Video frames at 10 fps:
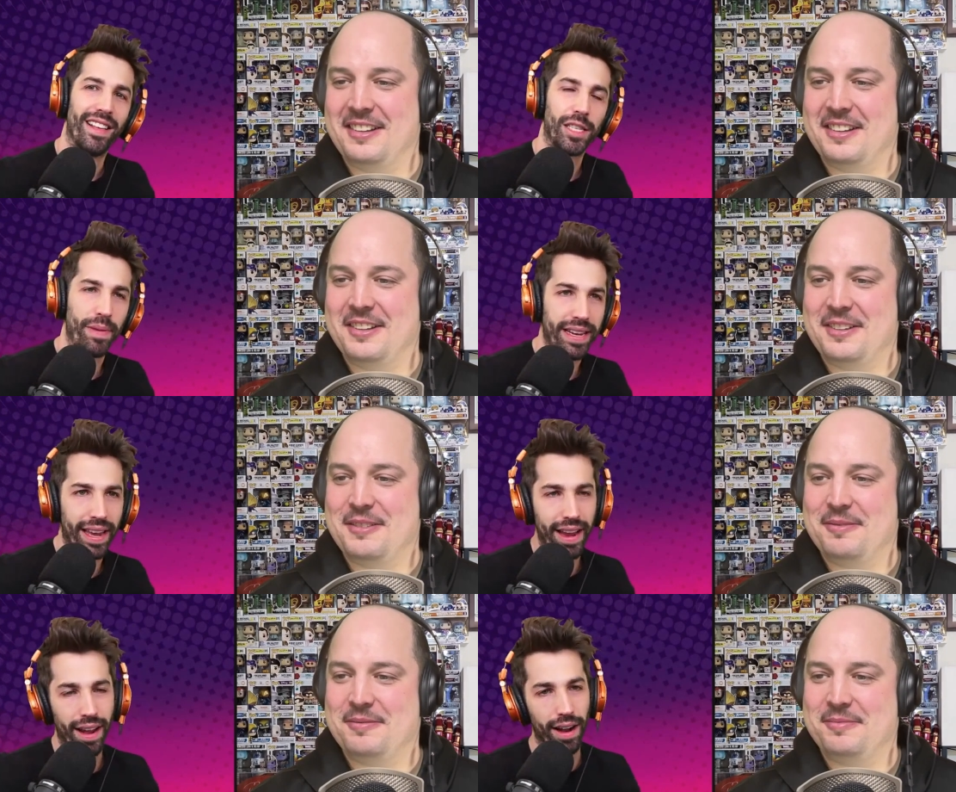
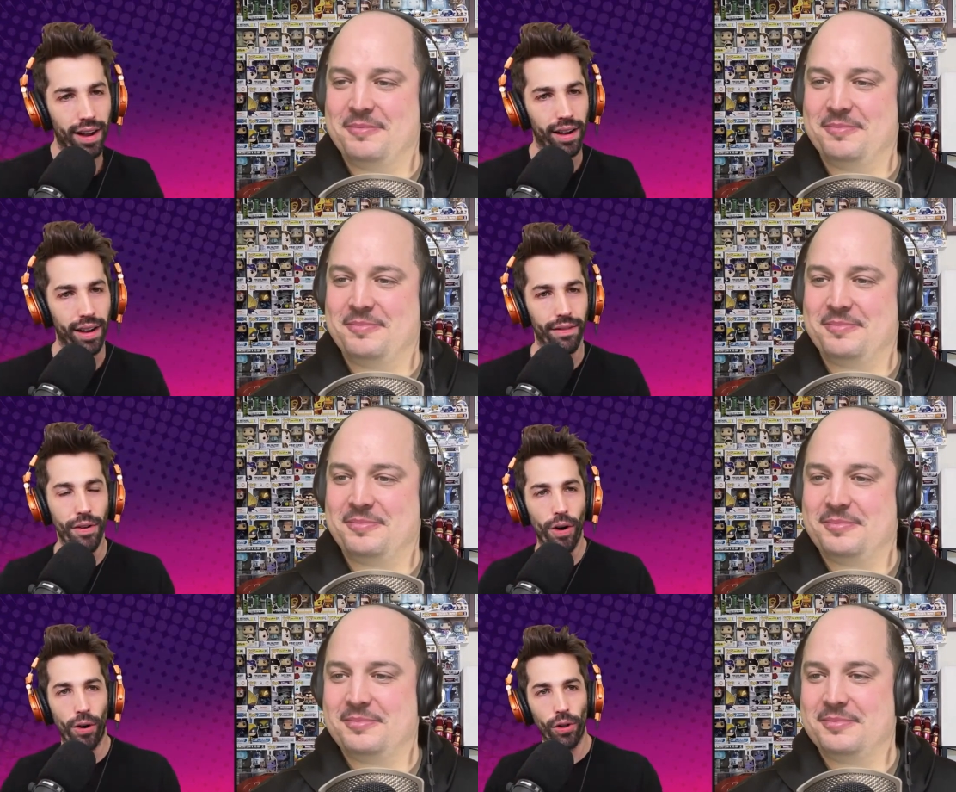Speaker 1: Speaking of
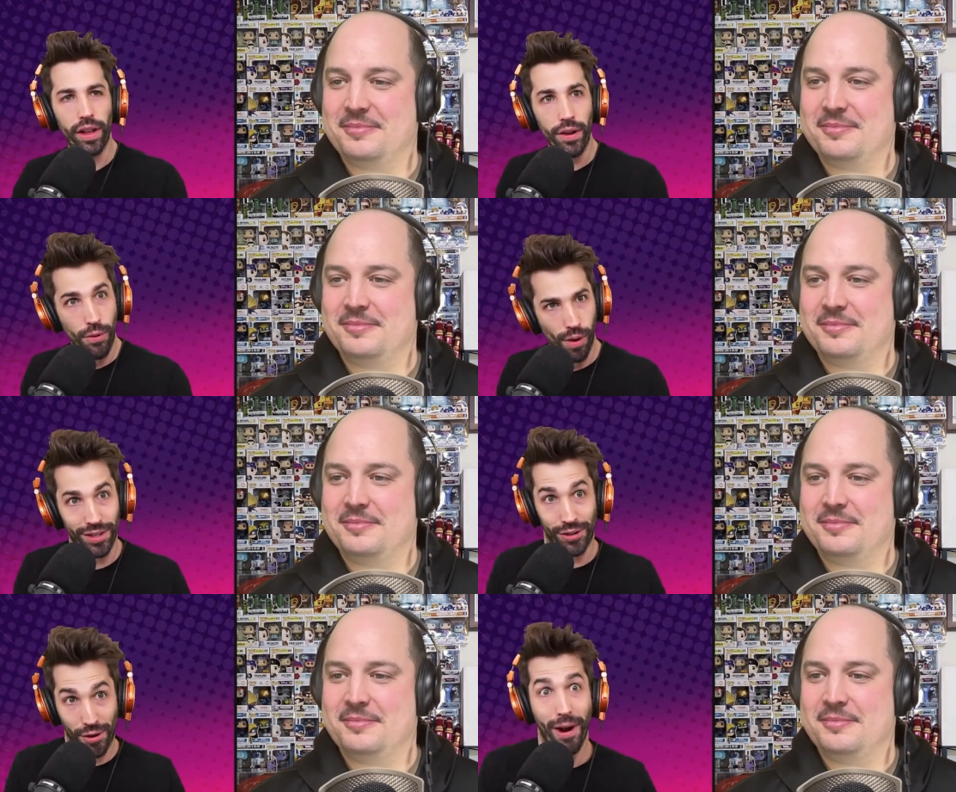Nolan, who
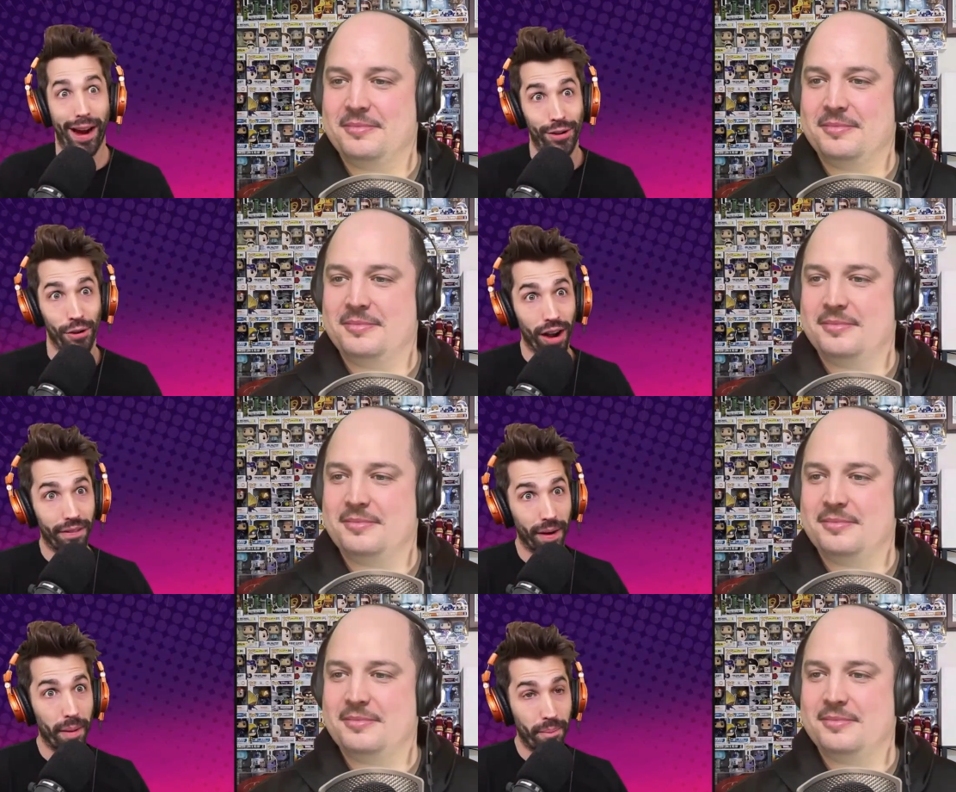was a director
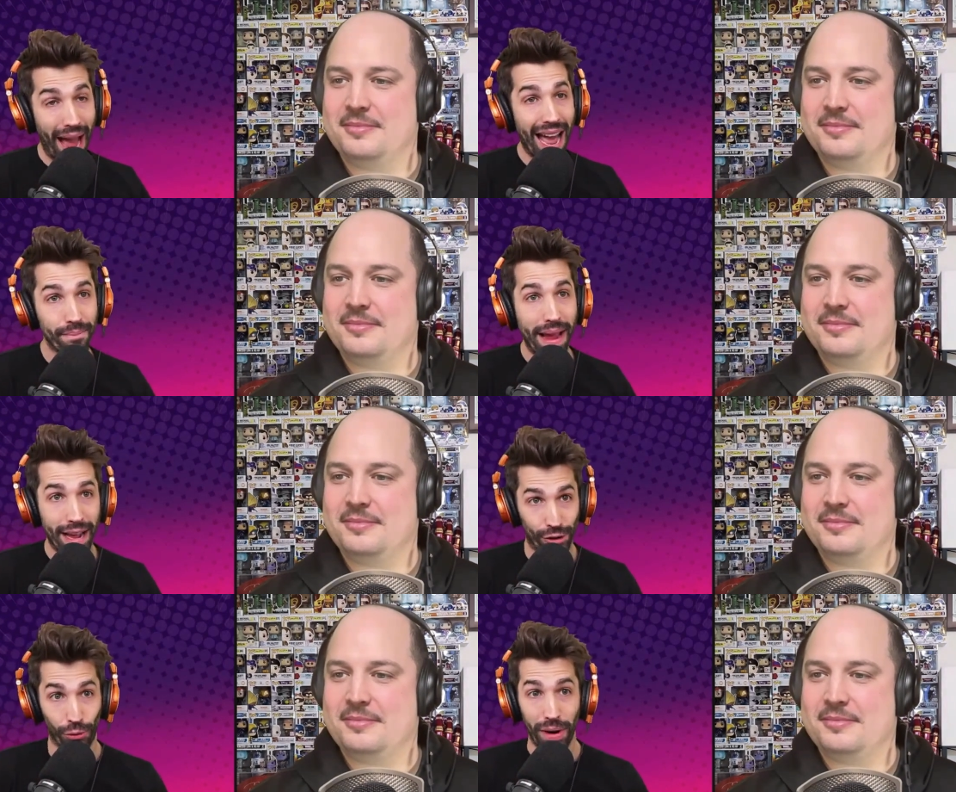of a
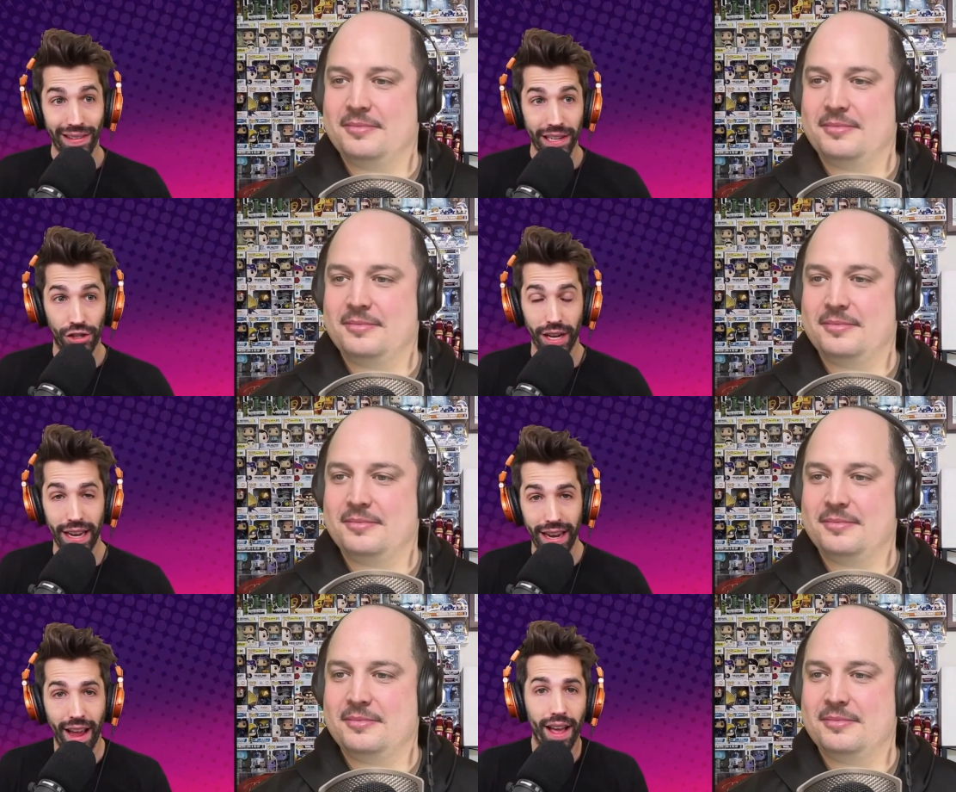Batman
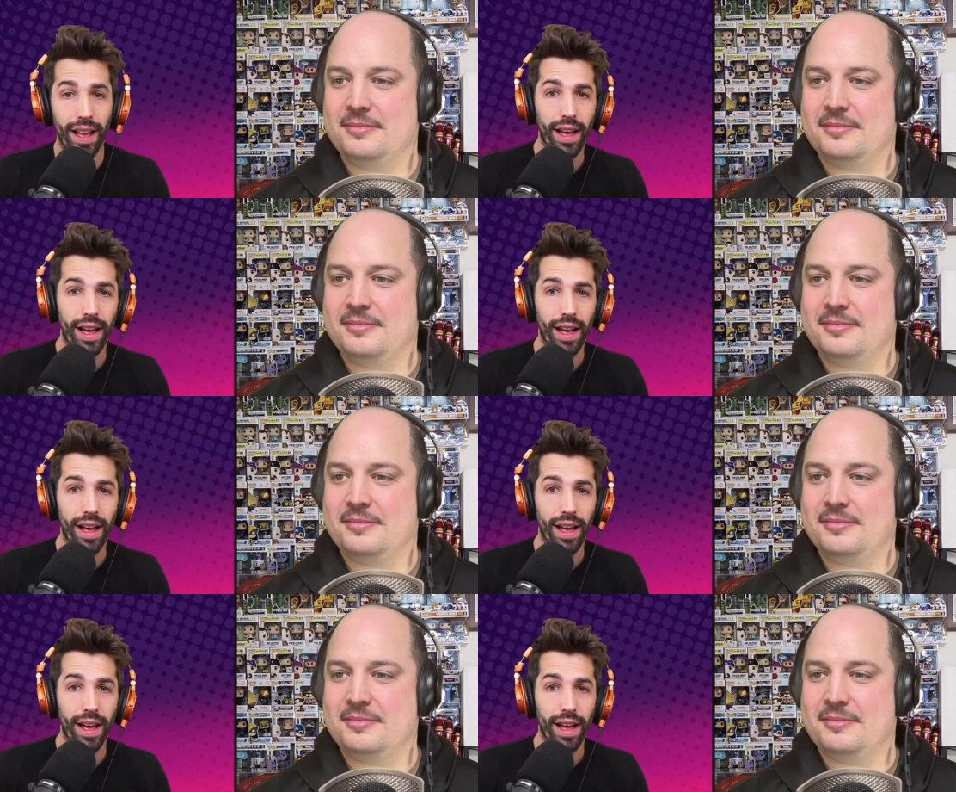trilogy,